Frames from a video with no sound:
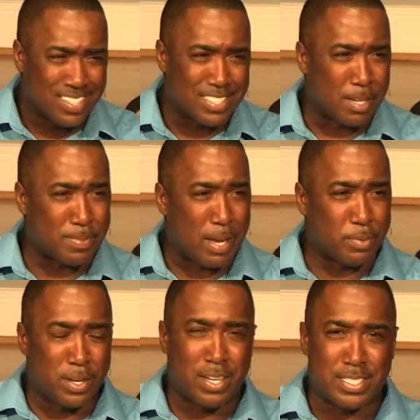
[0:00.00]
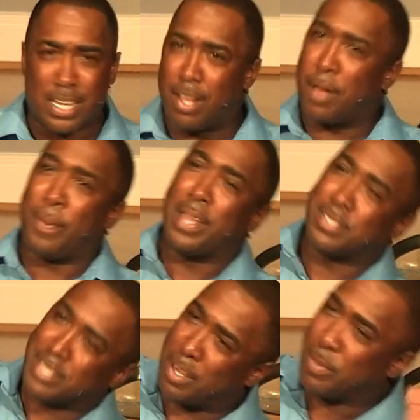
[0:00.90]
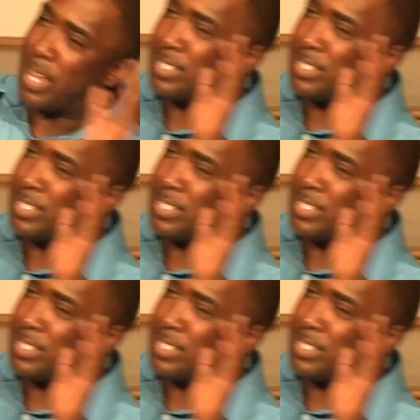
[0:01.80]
Because sometimes we hear that, it's like, oh, pastor's saying we